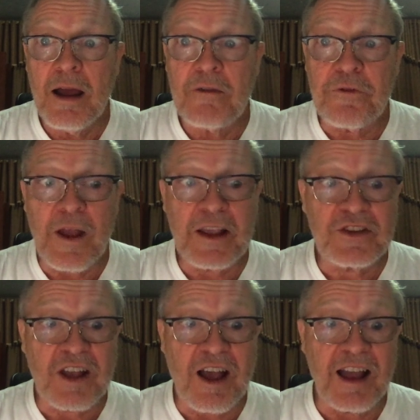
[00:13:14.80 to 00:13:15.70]

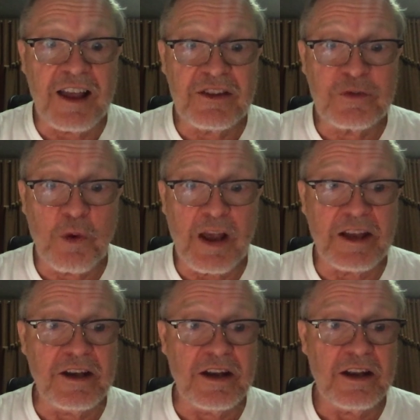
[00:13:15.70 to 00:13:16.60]
Frank's eyes
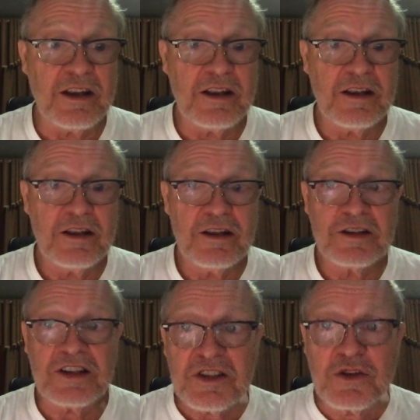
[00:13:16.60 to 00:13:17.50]
widened.
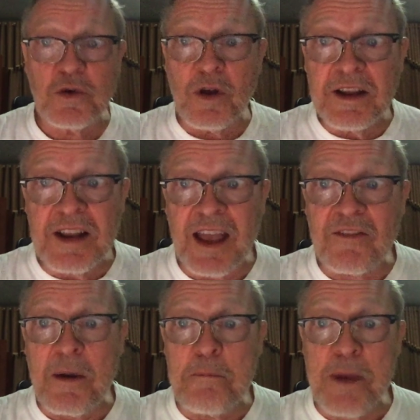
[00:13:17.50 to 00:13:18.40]
She's going to have
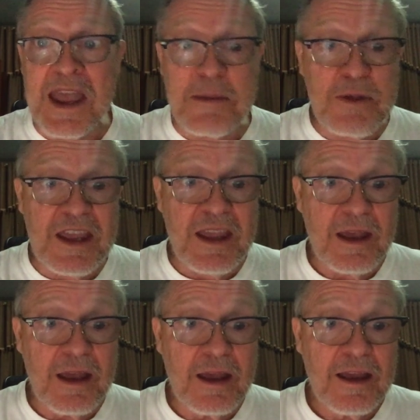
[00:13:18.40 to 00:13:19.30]
a baby?
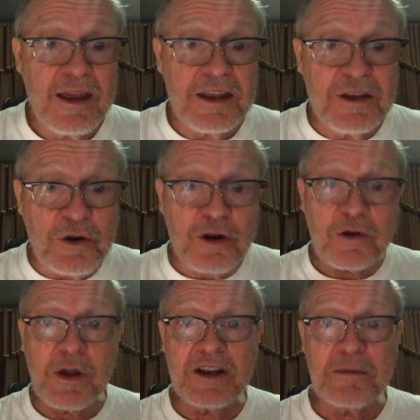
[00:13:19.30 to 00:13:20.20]
You're
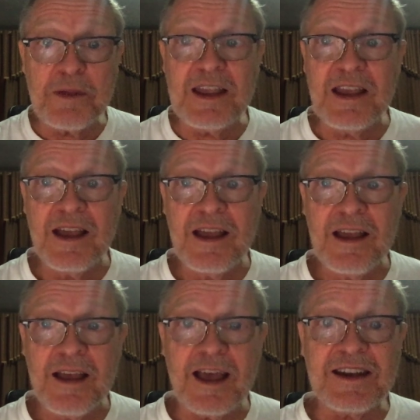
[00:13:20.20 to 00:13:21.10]
going to be
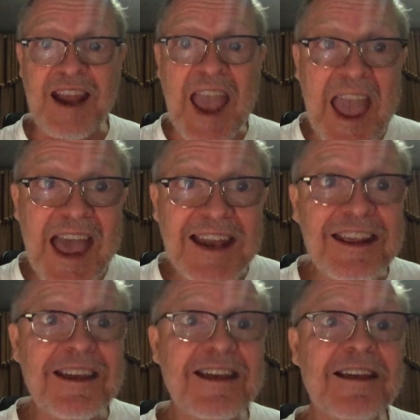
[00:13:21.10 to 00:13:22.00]
a
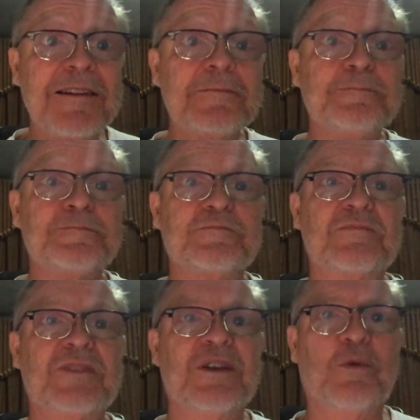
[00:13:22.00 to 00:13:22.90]
dad?
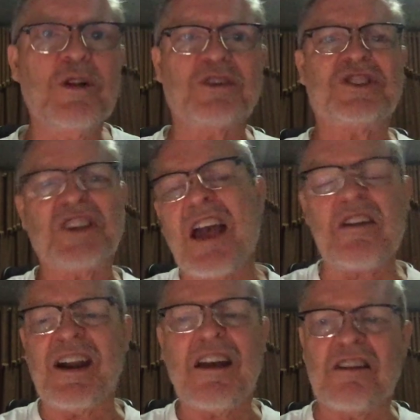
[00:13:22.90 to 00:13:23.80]
Well, shout
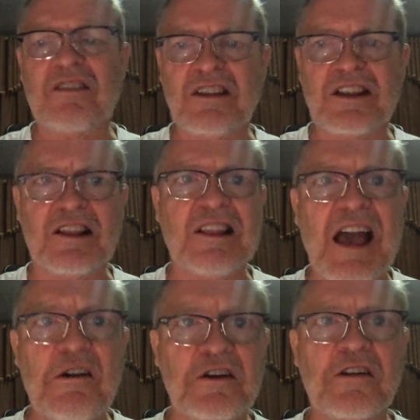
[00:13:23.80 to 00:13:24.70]
it out a little
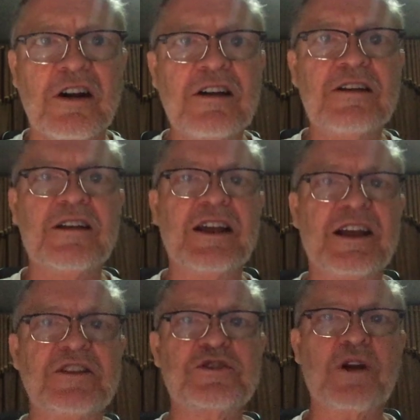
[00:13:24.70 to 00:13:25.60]
louder,
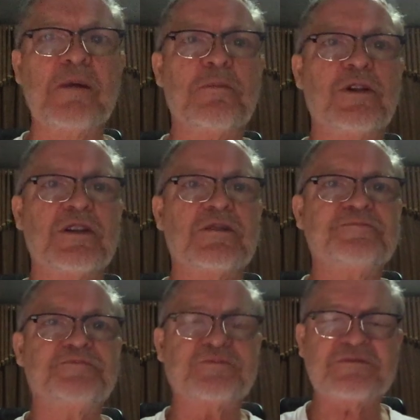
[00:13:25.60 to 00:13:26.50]
Hedge grumbled.
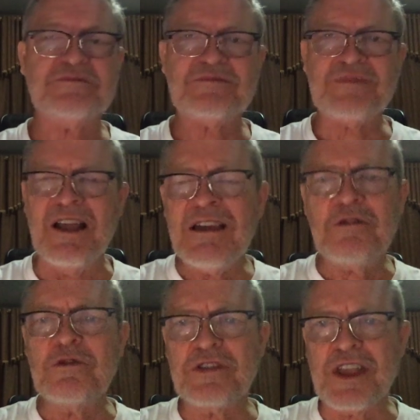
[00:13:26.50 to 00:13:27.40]
I
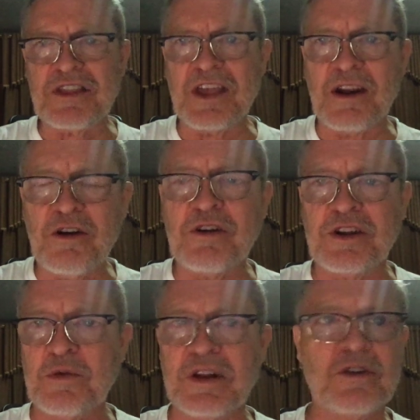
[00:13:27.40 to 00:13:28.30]
don't think they heard
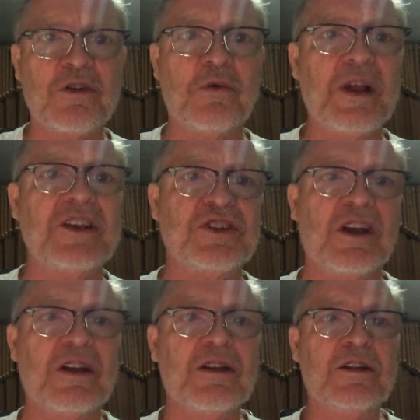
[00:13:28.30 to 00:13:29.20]
you in Croatia.